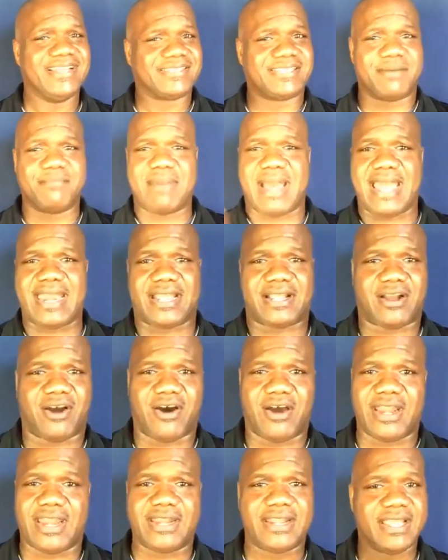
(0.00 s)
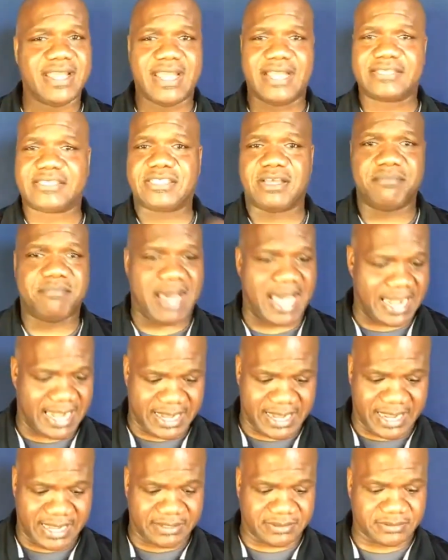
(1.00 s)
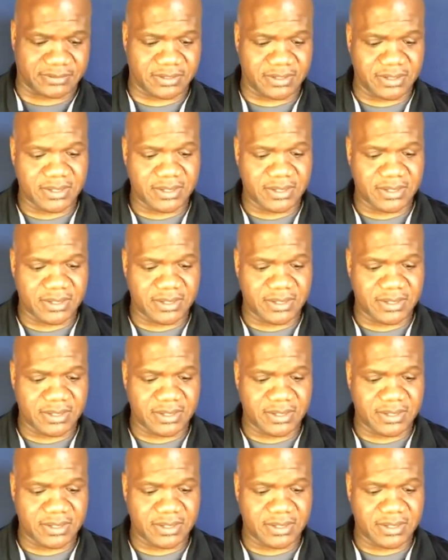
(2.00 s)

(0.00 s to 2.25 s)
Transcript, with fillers: somebody caught it and somebody didn't.